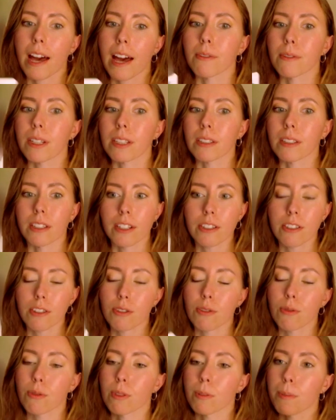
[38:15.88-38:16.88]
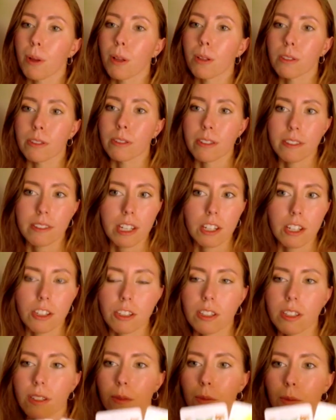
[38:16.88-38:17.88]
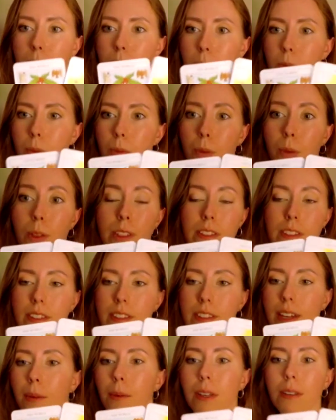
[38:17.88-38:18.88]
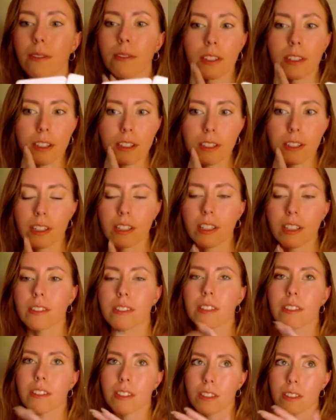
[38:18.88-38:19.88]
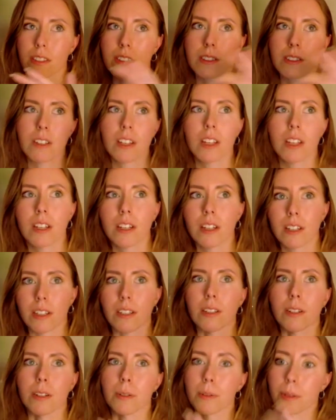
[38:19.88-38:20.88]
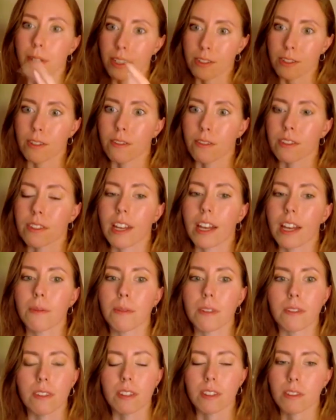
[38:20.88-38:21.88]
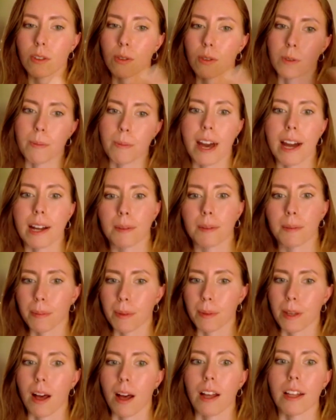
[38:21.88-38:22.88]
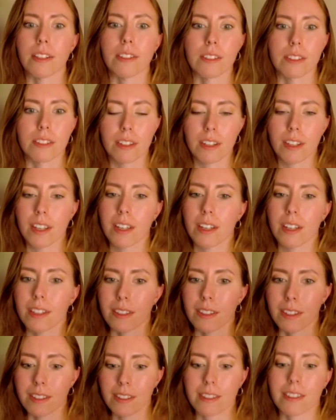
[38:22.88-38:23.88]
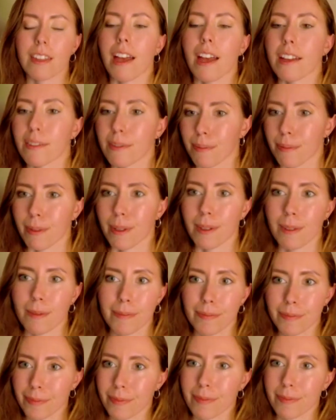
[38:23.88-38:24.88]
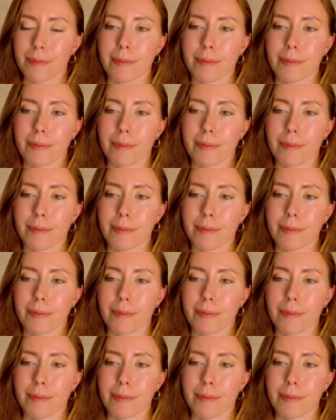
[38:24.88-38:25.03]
what have we learned through the polarization? What is it that we've learned? Because this is, as you said, this goes back beyond this life, but